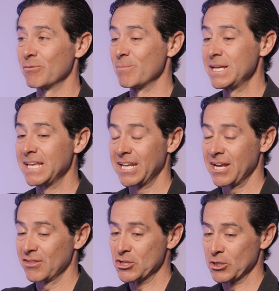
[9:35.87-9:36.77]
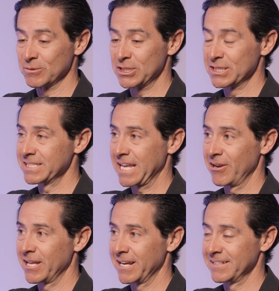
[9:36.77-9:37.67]
for me, getting on the dirt was just
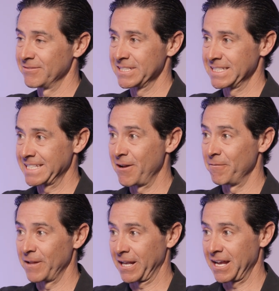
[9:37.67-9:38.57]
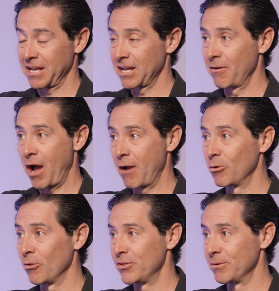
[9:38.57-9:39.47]
scary in and of itself. Like, I
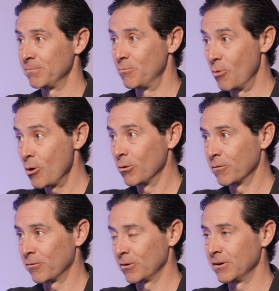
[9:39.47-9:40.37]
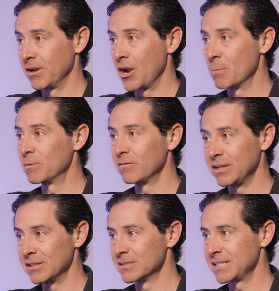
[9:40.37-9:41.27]
rode the road for a number of
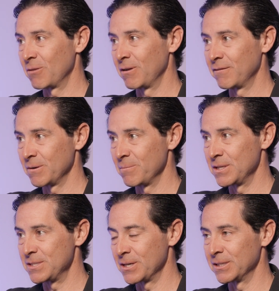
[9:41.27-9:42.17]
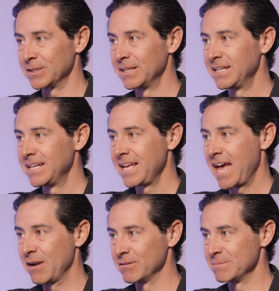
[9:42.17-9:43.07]
years, stayed away from the dirt,
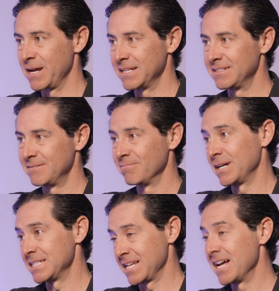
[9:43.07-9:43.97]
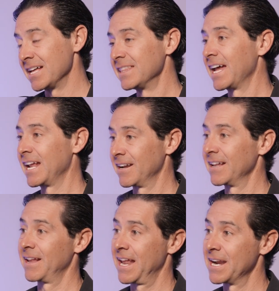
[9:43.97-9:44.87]
and it was my son that
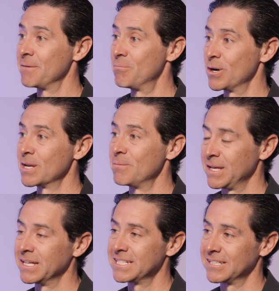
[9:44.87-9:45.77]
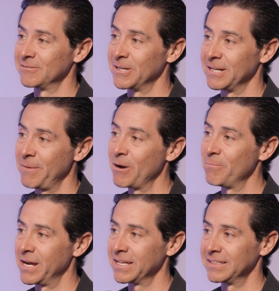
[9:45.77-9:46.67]
ended up bringing me into mountain
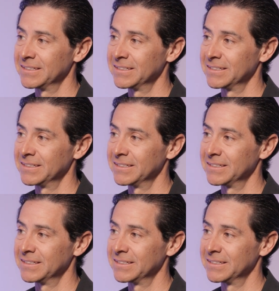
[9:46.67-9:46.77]
biking.